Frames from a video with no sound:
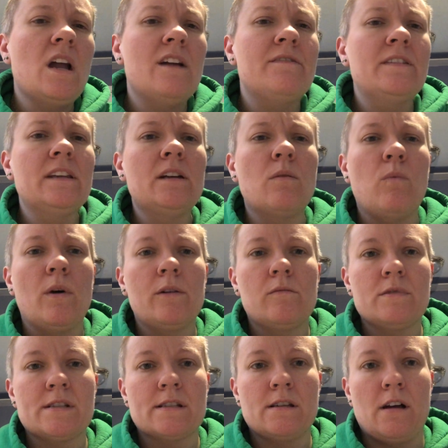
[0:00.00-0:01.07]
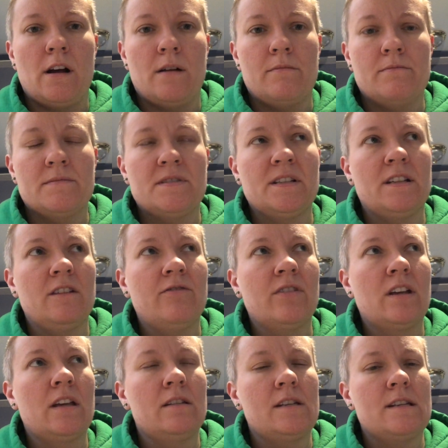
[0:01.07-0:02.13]
I feel like one was
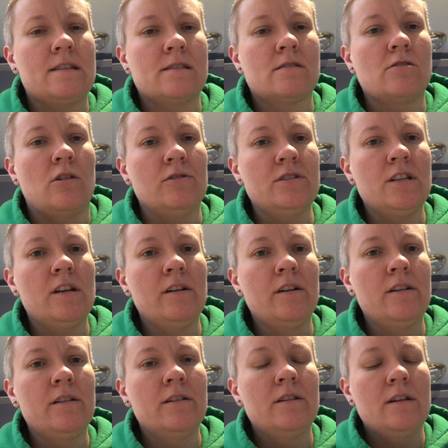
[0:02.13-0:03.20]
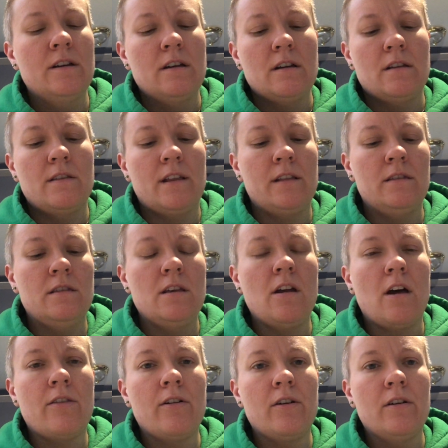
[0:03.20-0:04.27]
significantly saltier than the
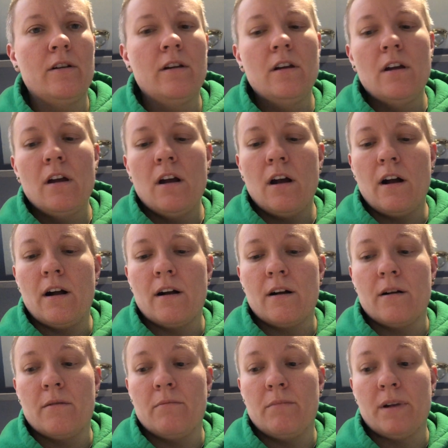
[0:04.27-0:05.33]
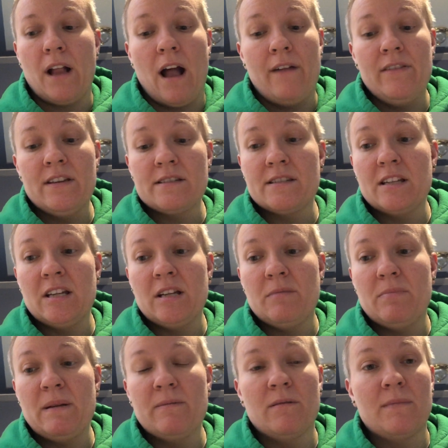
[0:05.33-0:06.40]
other. But obviously
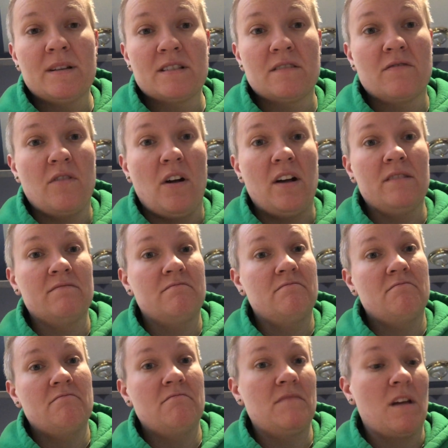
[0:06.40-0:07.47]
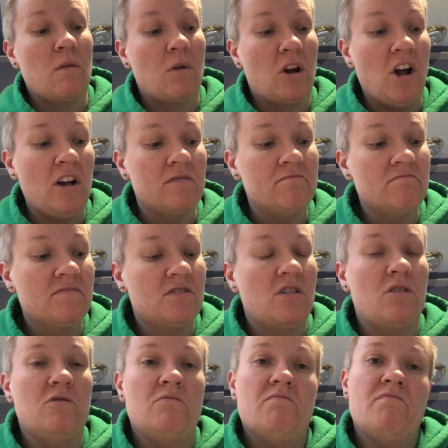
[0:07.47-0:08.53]
people must have thought they were good.
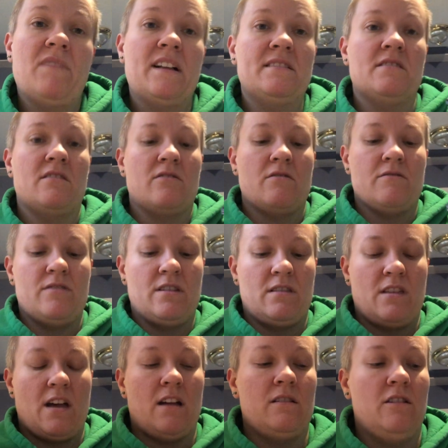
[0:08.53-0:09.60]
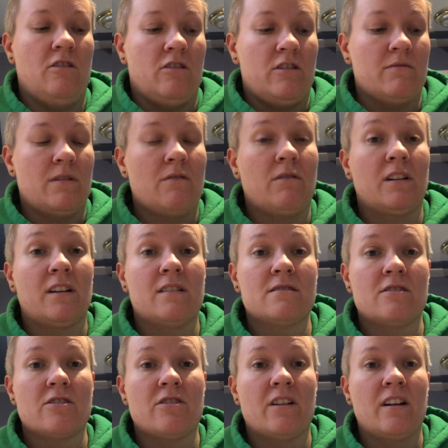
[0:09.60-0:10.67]
So that's another thing that, you might want to
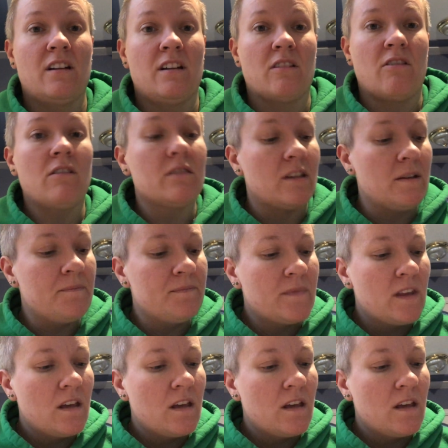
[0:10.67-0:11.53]
consider getting at Aldi.